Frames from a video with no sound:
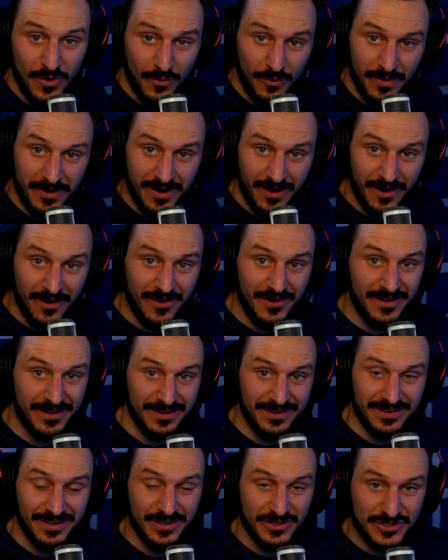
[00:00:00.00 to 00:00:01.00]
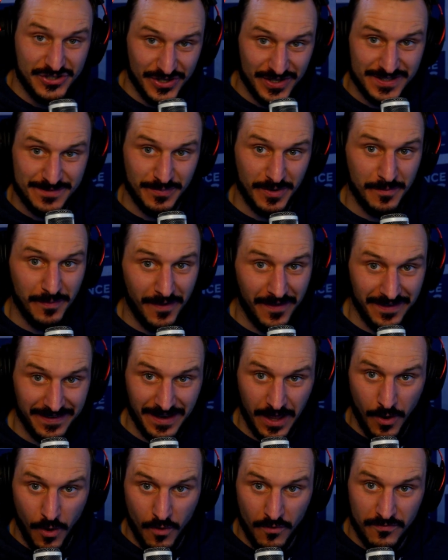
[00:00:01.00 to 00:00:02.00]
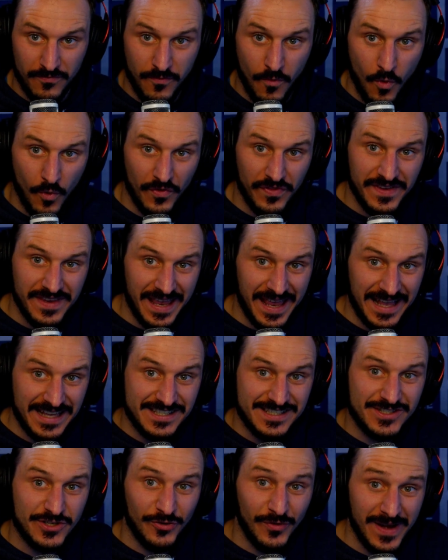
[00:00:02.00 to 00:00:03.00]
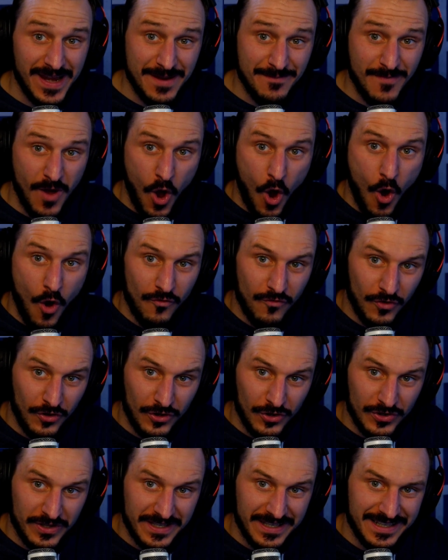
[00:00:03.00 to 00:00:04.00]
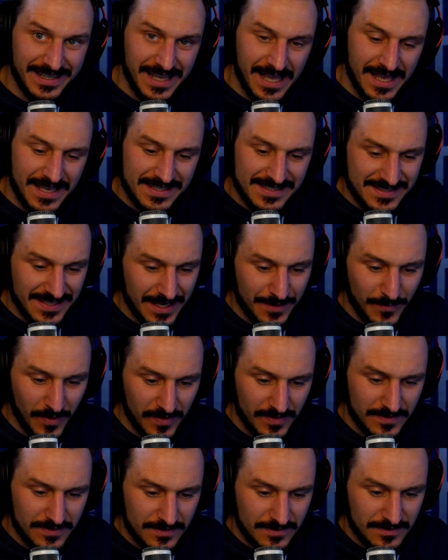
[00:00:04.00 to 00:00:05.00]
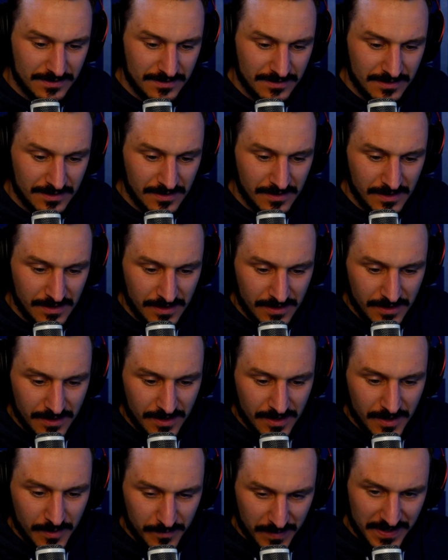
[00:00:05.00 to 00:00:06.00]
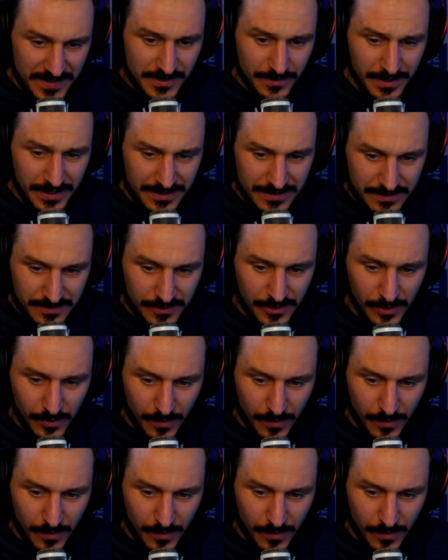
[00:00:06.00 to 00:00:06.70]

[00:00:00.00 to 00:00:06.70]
We are just preparing now for the extreme overclocking segment. Build it, you know